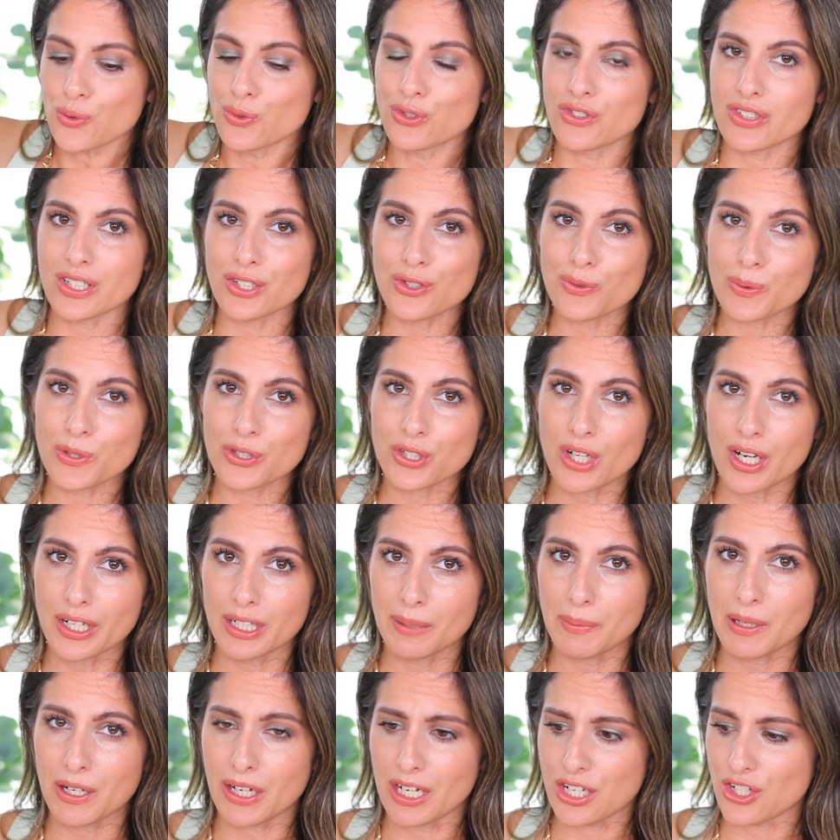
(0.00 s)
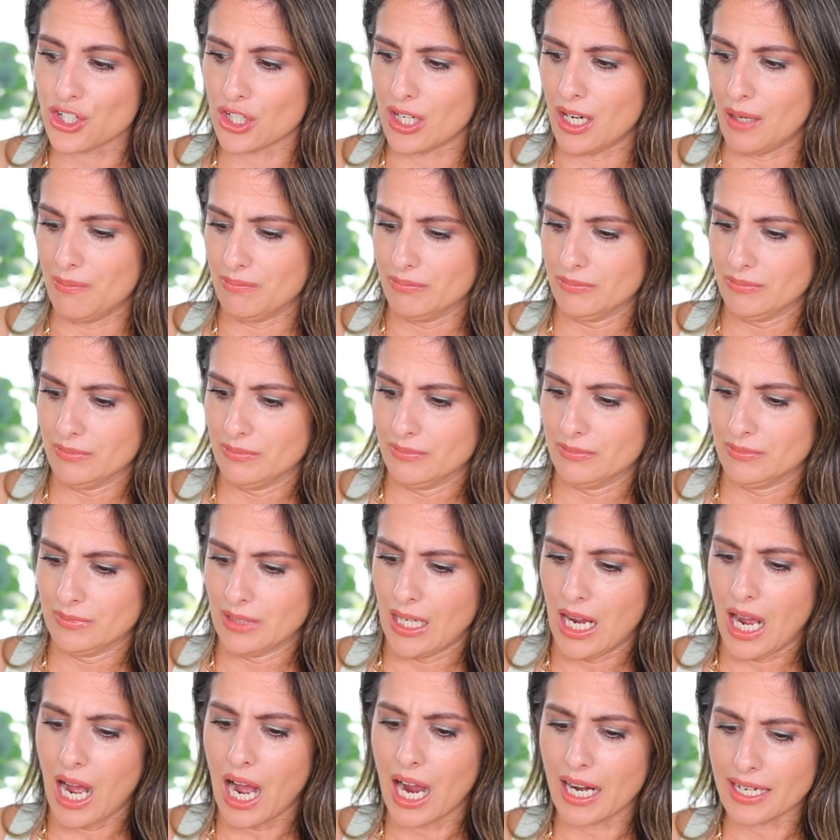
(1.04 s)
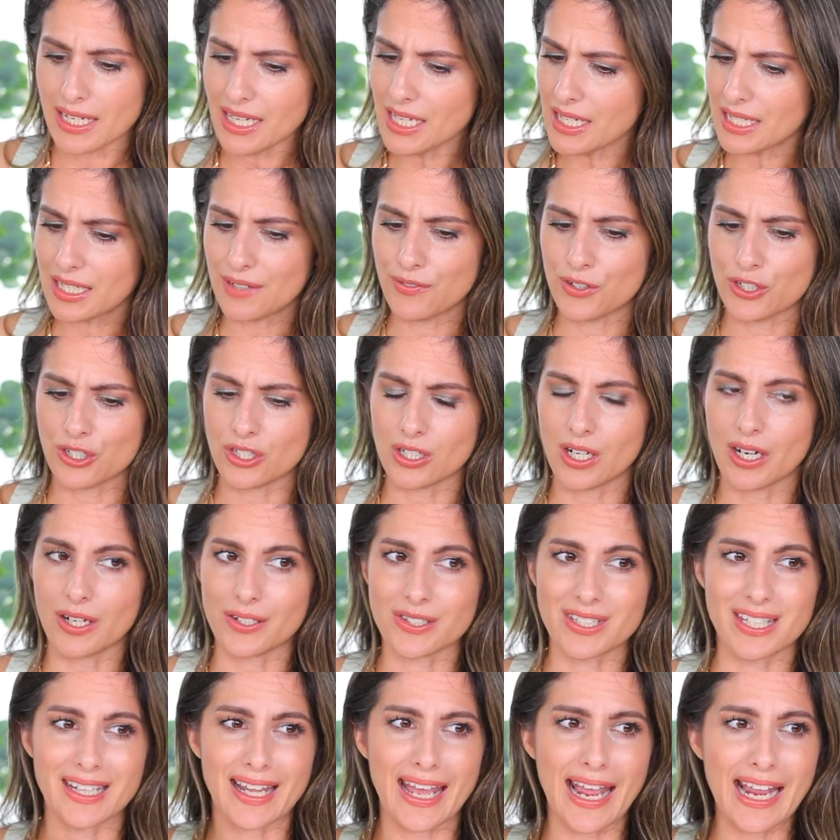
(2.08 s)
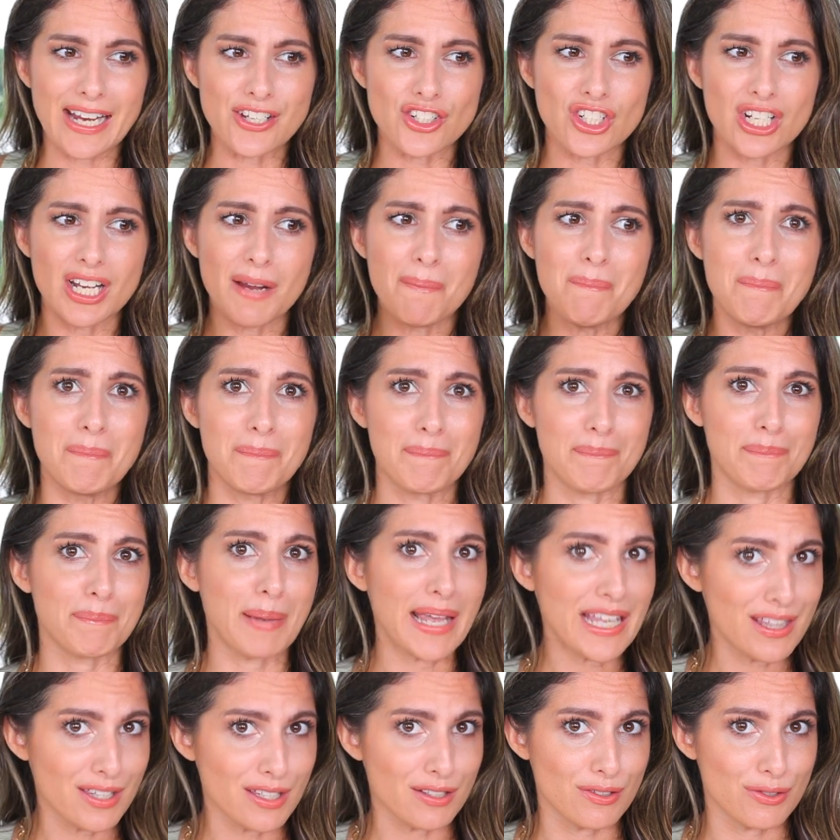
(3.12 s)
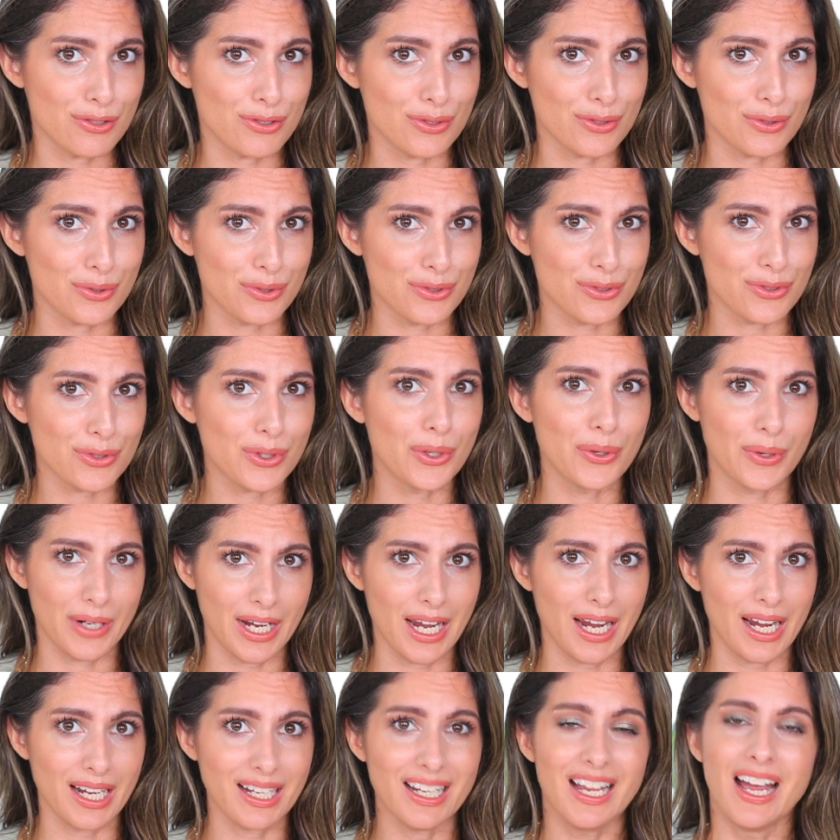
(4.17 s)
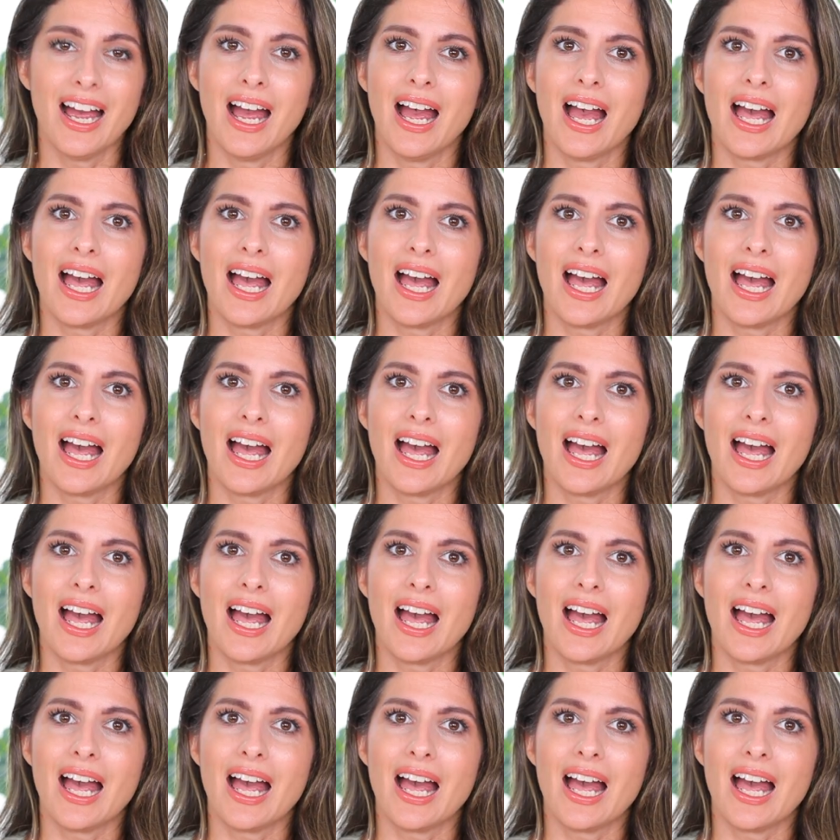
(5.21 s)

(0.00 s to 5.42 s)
since we're talking about H&M, I need to give a shout out to the H&M bathing suits, okay?